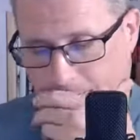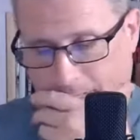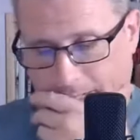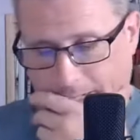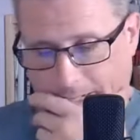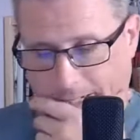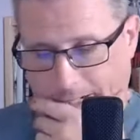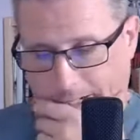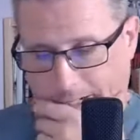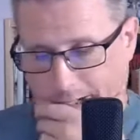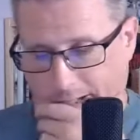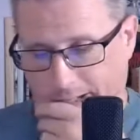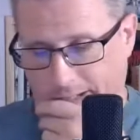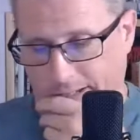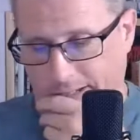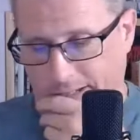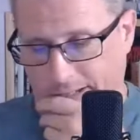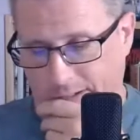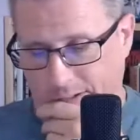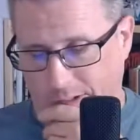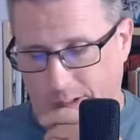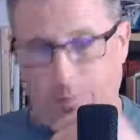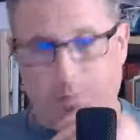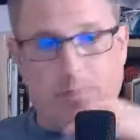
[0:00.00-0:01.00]

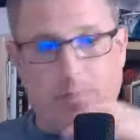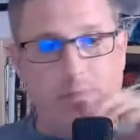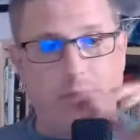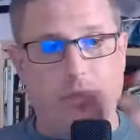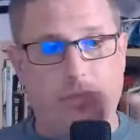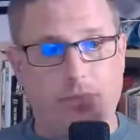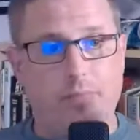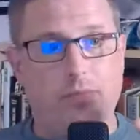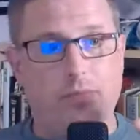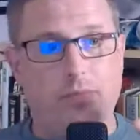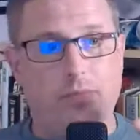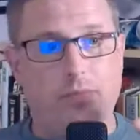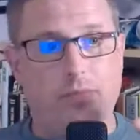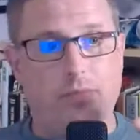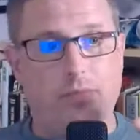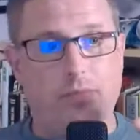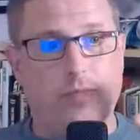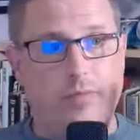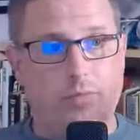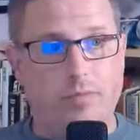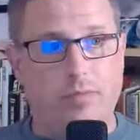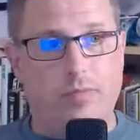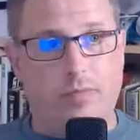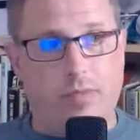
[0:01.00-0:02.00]
or
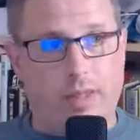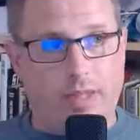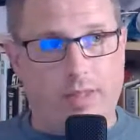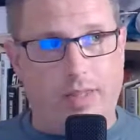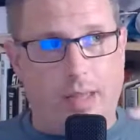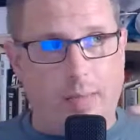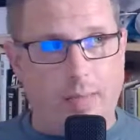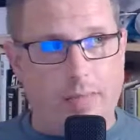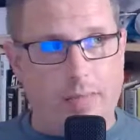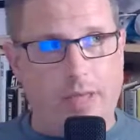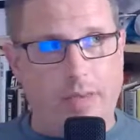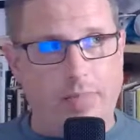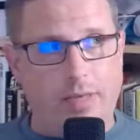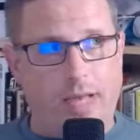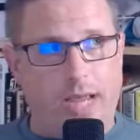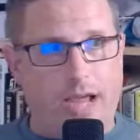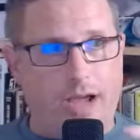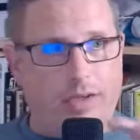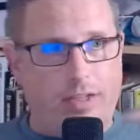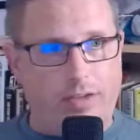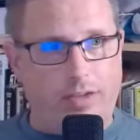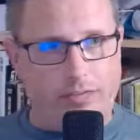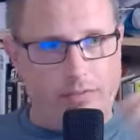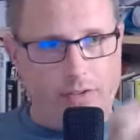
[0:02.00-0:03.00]
they beam
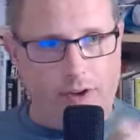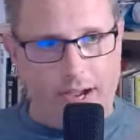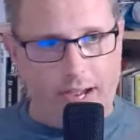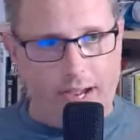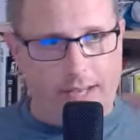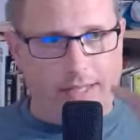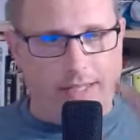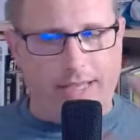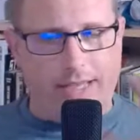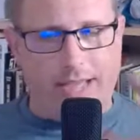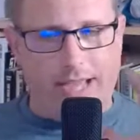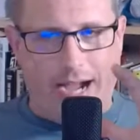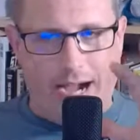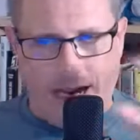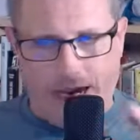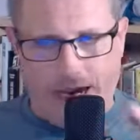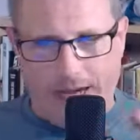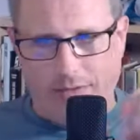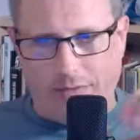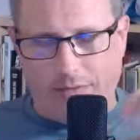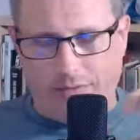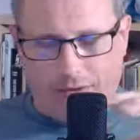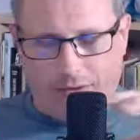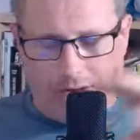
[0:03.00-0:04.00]
down. They
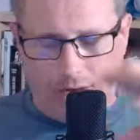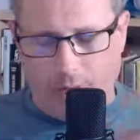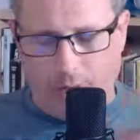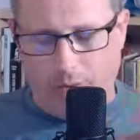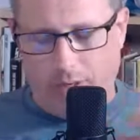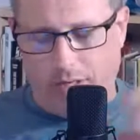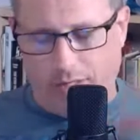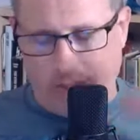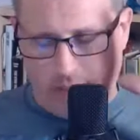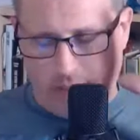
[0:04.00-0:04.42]
kind of find where